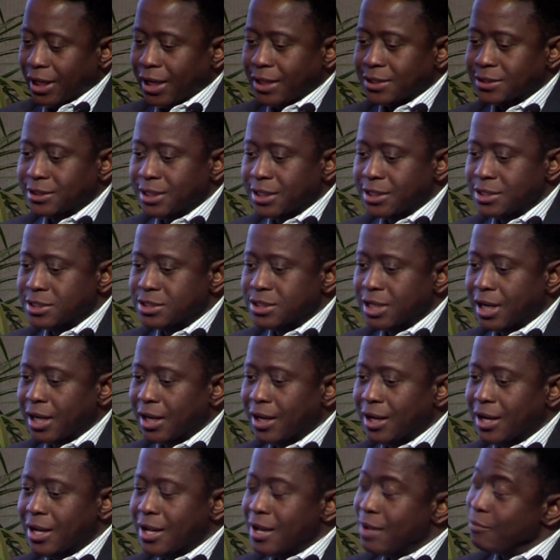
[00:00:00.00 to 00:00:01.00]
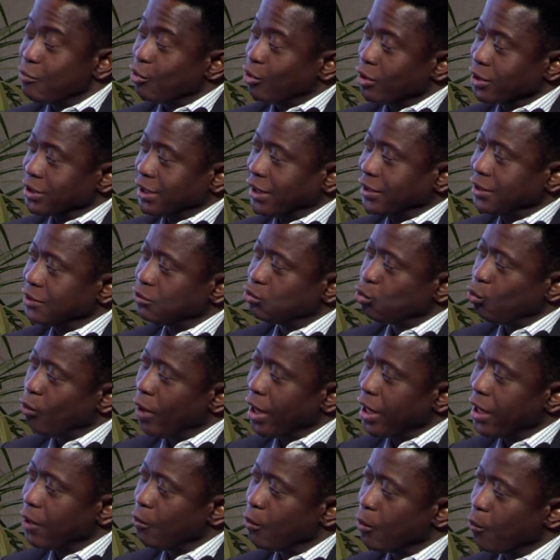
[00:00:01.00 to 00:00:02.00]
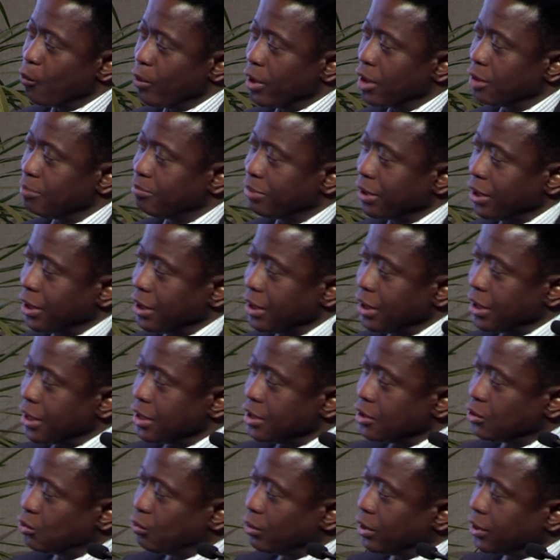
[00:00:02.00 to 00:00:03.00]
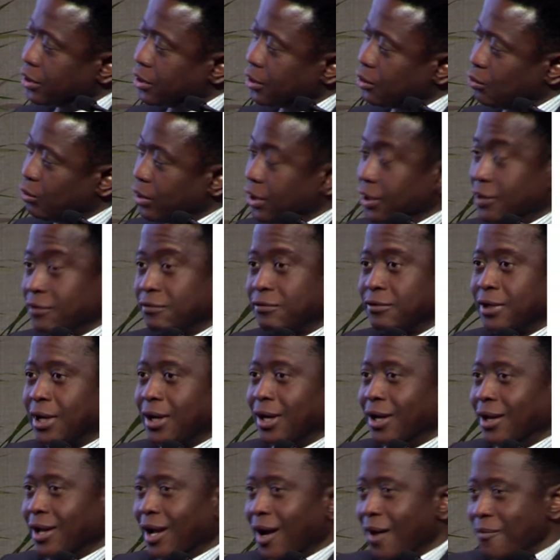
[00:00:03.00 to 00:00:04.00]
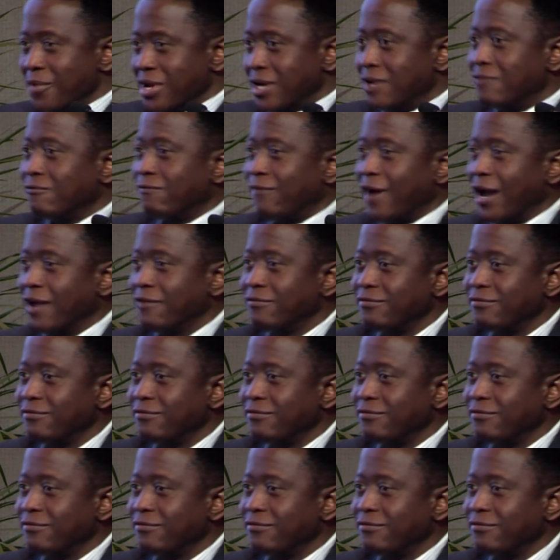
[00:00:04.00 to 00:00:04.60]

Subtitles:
essential, because that is where we will be in 2020, in 5